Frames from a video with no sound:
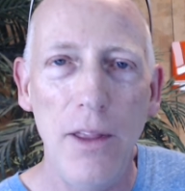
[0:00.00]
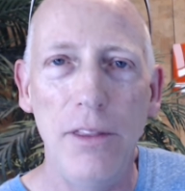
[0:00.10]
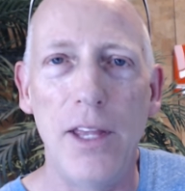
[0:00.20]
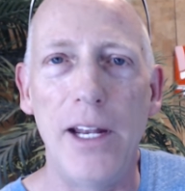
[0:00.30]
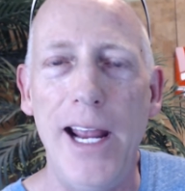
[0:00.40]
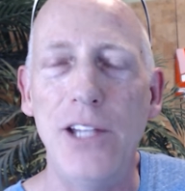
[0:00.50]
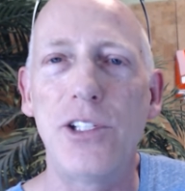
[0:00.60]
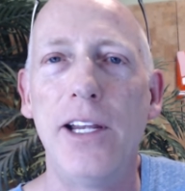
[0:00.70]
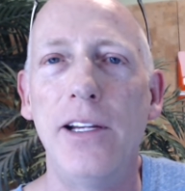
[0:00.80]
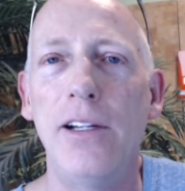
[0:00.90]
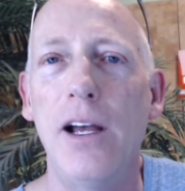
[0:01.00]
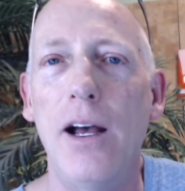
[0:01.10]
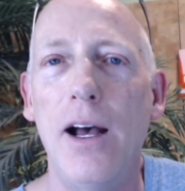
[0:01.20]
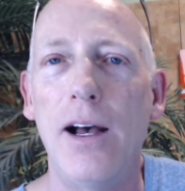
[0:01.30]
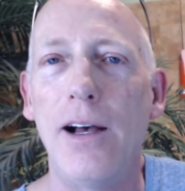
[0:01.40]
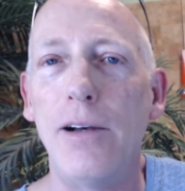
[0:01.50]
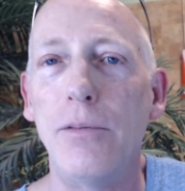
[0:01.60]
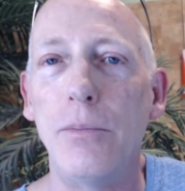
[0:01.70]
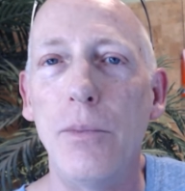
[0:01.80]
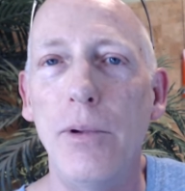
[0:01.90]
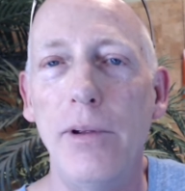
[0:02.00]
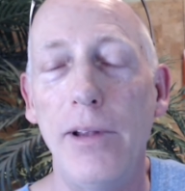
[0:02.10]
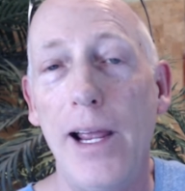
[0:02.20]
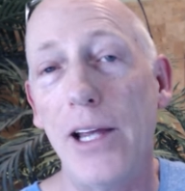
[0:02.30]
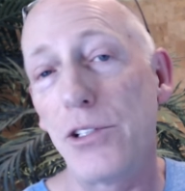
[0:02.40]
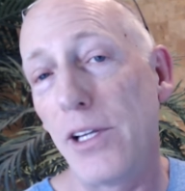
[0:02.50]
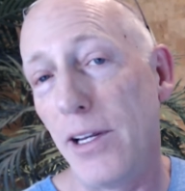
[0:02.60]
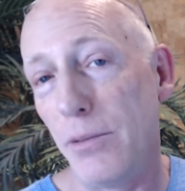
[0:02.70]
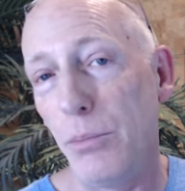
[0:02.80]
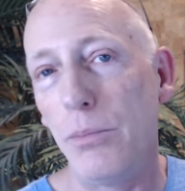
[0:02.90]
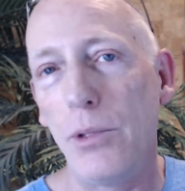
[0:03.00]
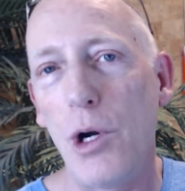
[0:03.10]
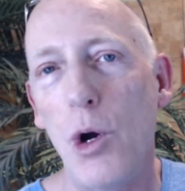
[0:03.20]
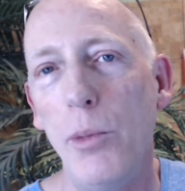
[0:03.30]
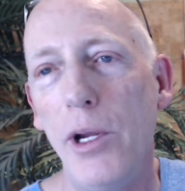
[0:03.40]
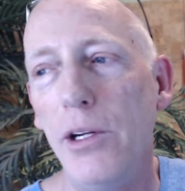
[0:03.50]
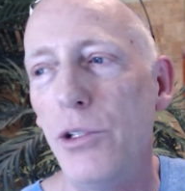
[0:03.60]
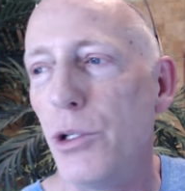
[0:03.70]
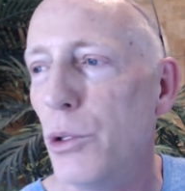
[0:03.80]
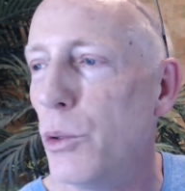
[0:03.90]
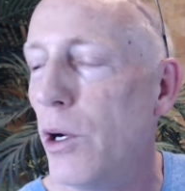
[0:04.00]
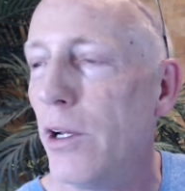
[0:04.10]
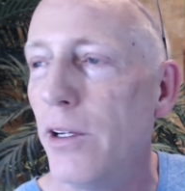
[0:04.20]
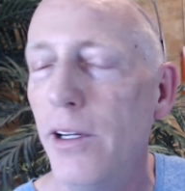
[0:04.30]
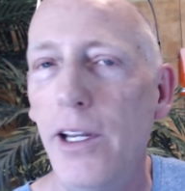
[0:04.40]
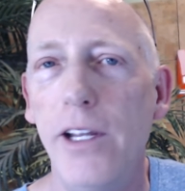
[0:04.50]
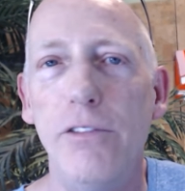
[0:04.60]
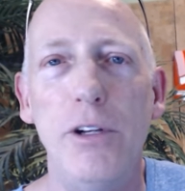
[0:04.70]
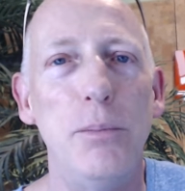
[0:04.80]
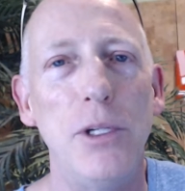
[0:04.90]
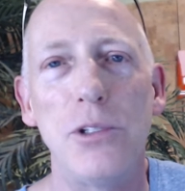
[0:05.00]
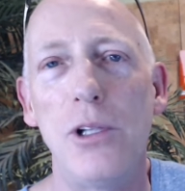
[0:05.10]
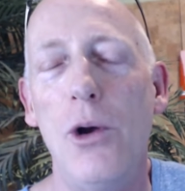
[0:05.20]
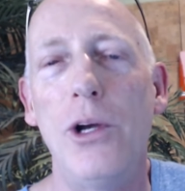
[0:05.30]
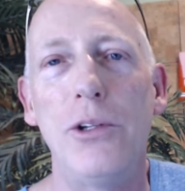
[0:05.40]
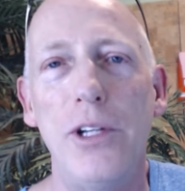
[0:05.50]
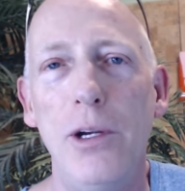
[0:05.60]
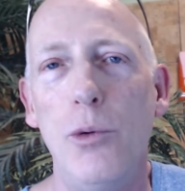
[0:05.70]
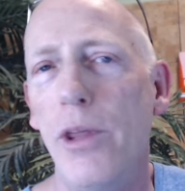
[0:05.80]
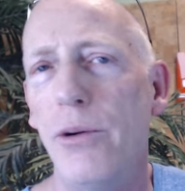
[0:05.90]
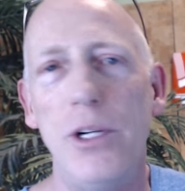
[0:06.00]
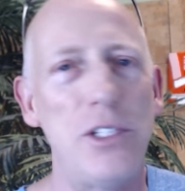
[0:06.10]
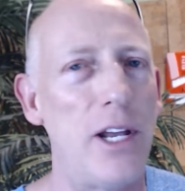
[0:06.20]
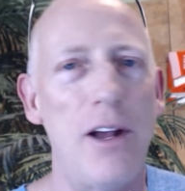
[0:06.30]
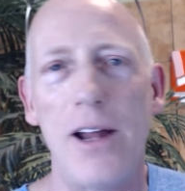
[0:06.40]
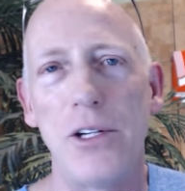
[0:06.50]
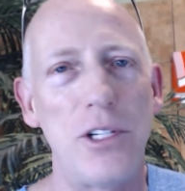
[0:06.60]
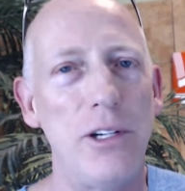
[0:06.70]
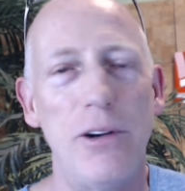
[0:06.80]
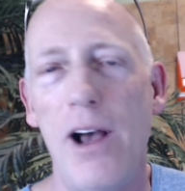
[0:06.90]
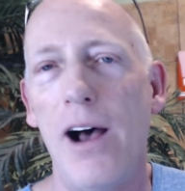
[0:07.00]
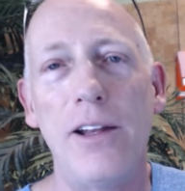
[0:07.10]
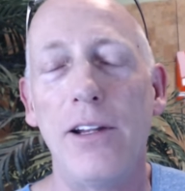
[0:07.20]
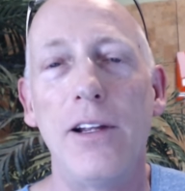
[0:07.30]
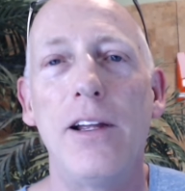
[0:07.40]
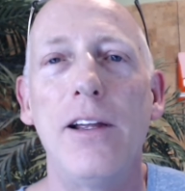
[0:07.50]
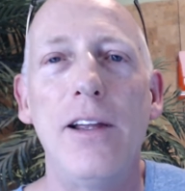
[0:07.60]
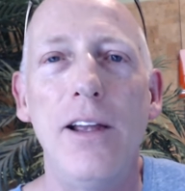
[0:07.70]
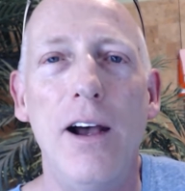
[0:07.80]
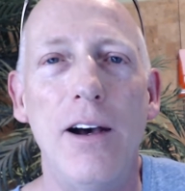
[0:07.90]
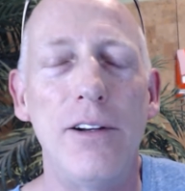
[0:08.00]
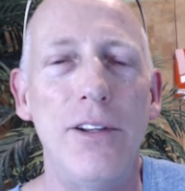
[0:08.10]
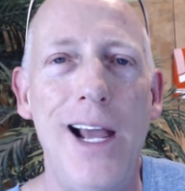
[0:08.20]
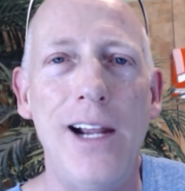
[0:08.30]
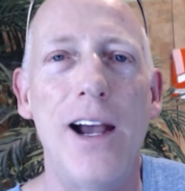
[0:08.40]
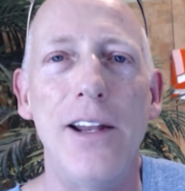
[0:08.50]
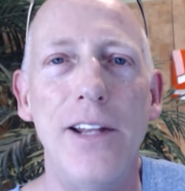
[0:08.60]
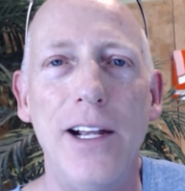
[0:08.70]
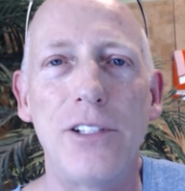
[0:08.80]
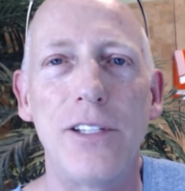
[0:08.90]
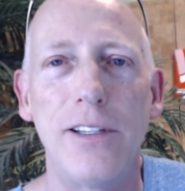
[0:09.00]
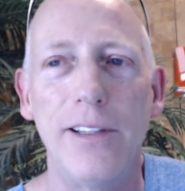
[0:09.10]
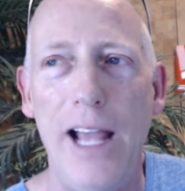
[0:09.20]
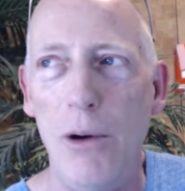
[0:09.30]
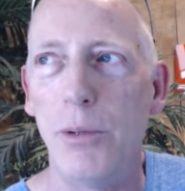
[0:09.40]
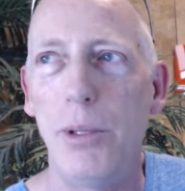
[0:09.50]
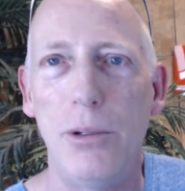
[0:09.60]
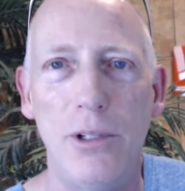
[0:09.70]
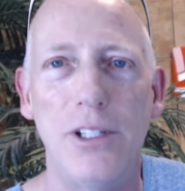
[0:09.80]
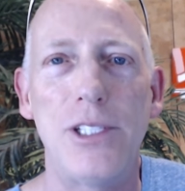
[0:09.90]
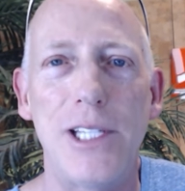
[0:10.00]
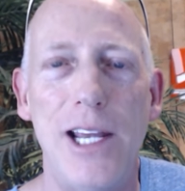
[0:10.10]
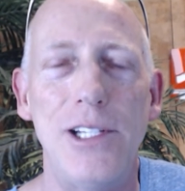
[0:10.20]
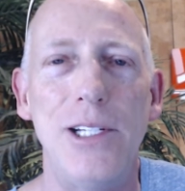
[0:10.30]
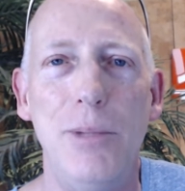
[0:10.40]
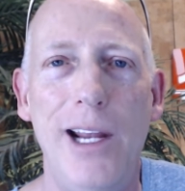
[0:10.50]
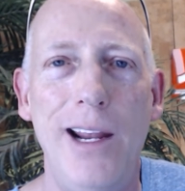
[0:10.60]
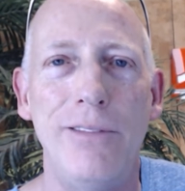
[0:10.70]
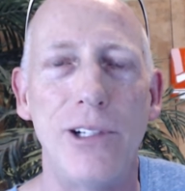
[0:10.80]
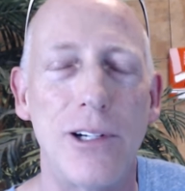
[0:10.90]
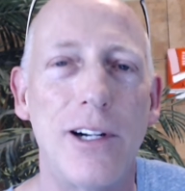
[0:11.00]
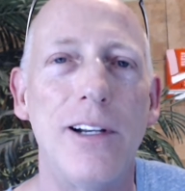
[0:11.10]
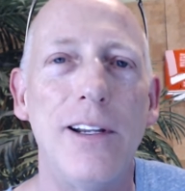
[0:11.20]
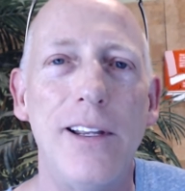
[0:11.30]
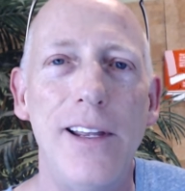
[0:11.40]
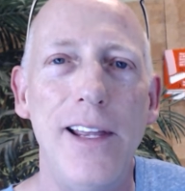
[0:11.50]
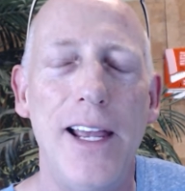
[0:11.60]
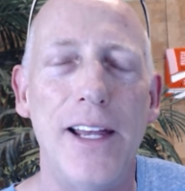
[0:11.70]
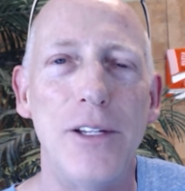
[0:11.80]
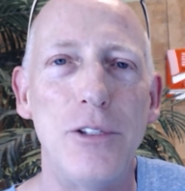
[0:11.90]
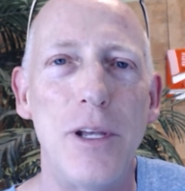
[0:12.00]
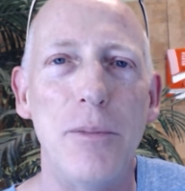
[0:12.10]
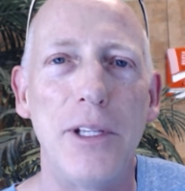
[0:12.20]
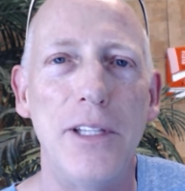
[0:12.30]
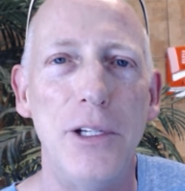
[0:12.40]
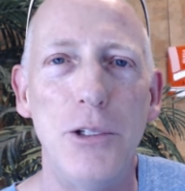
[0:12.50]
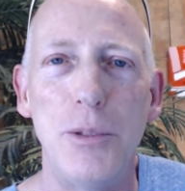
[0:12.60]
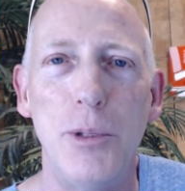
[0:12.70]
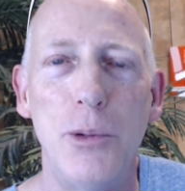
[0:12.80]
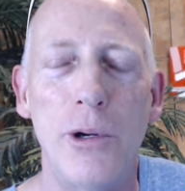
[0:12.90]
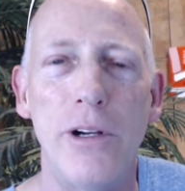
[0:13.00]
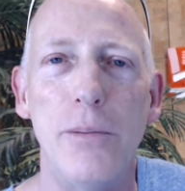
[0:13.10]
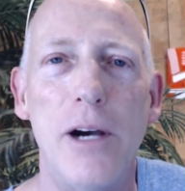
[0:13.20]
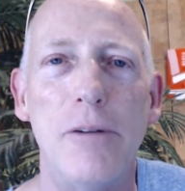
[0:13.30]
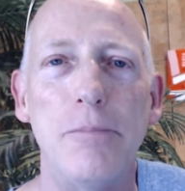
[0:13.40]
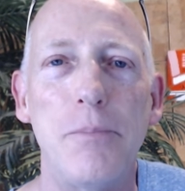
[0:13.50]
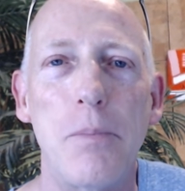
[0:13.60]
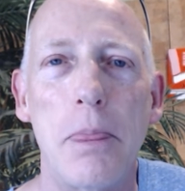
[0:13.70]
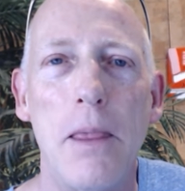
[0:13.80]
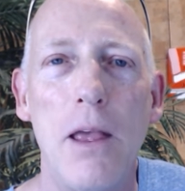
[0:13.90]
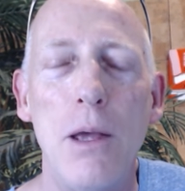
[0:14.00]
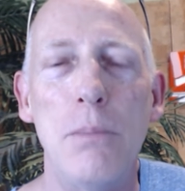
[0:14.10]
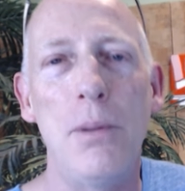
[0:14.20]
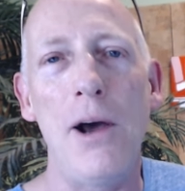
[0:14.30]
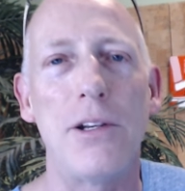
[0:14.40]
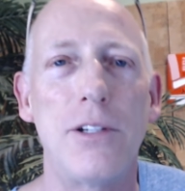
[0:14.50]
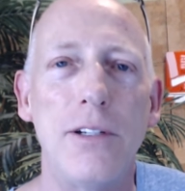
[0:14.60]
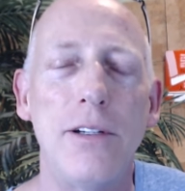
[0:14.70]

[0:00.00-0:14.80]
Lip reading: then asking Comey to give him his loyalty, whether he said honesty or not, under that context, that would be really sketchy behavior and something that you should be worried about. But